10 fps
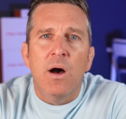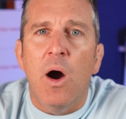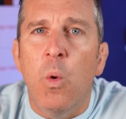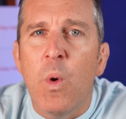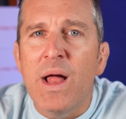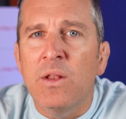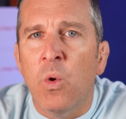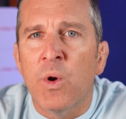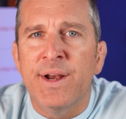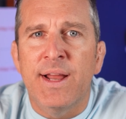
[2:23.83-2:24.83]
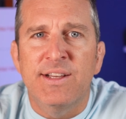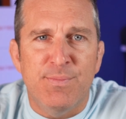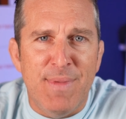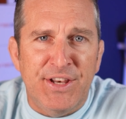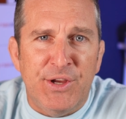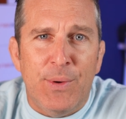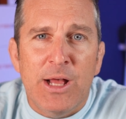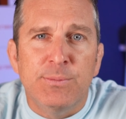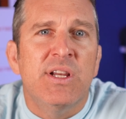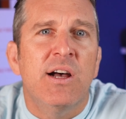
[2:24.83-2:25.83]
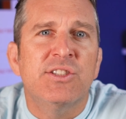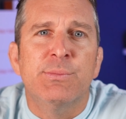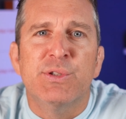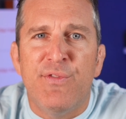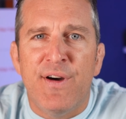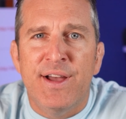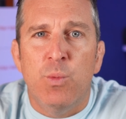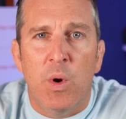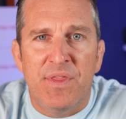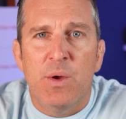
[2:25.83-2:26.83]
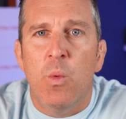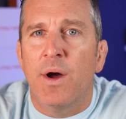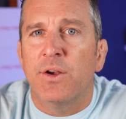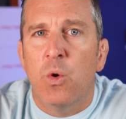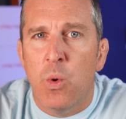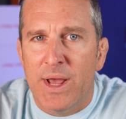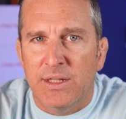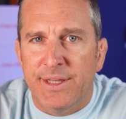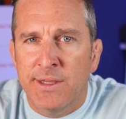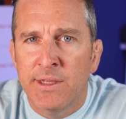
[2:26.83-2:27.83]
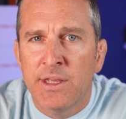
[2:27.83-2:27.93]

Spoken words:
A well-organized menu helps customers find what they want quickly.